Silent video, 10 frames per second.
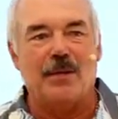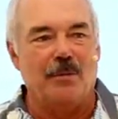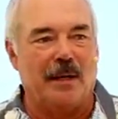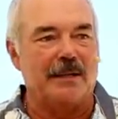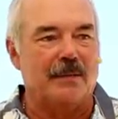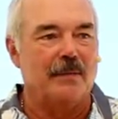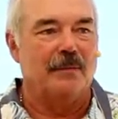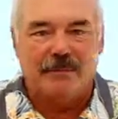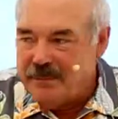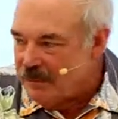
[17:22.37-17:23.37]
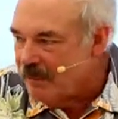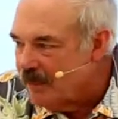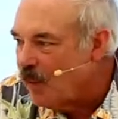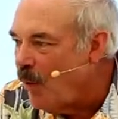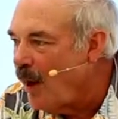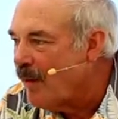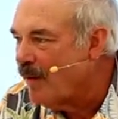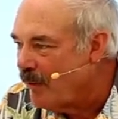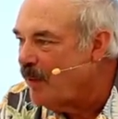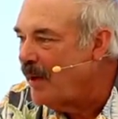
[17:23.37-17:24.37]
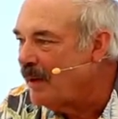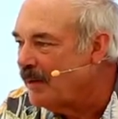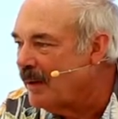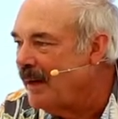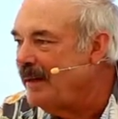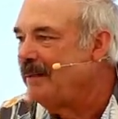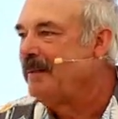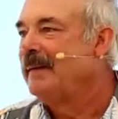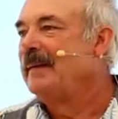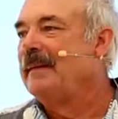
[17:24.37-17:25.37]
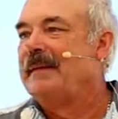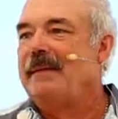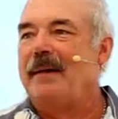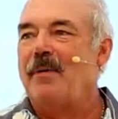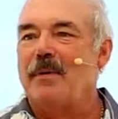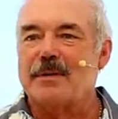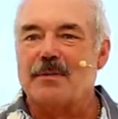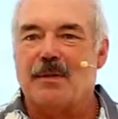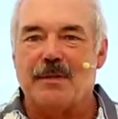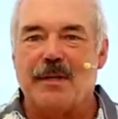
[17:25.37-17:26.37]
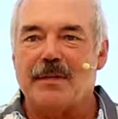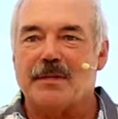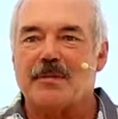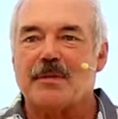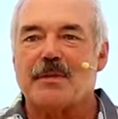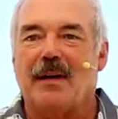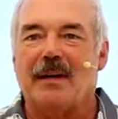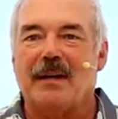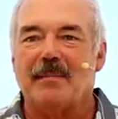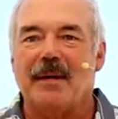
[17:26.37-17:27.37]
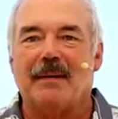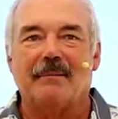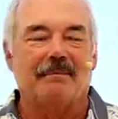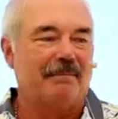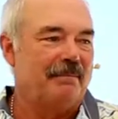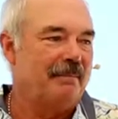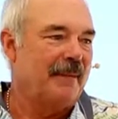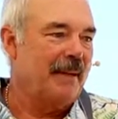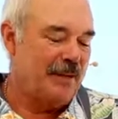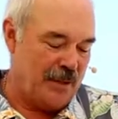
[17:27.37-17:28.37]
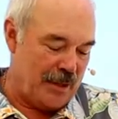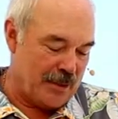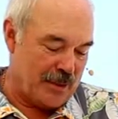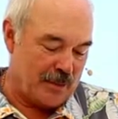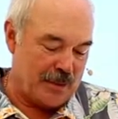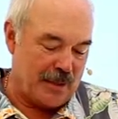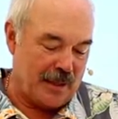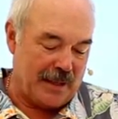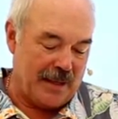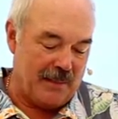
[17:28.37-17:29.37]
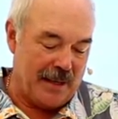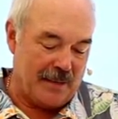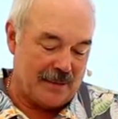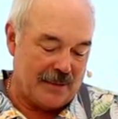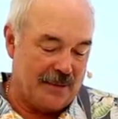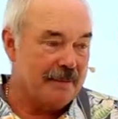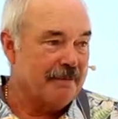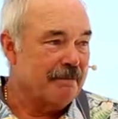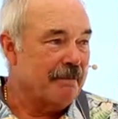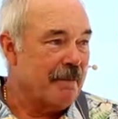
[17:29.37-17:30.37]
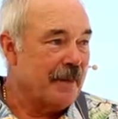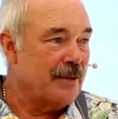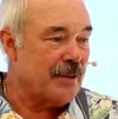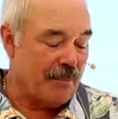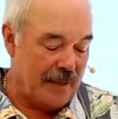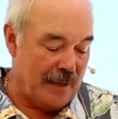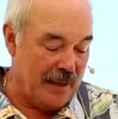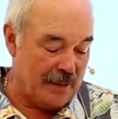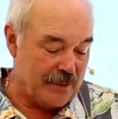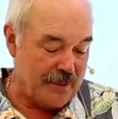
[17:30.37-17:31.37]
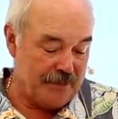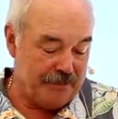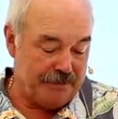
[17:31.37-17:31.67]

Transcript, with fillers: she went to the water of the well, right? That wasn't what Jesus was talking about. Jesus was talking about something else.